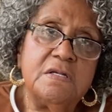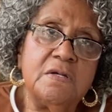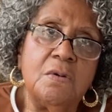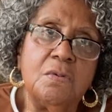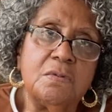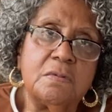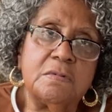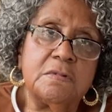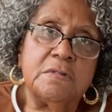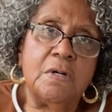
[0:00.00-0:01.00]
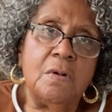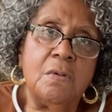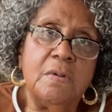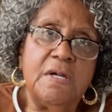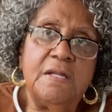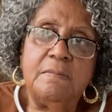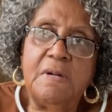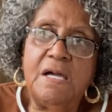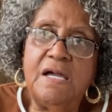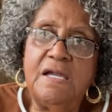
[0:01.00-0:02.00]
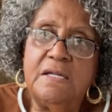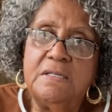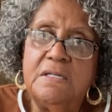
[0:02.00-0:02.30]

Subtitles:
Don't go and buy,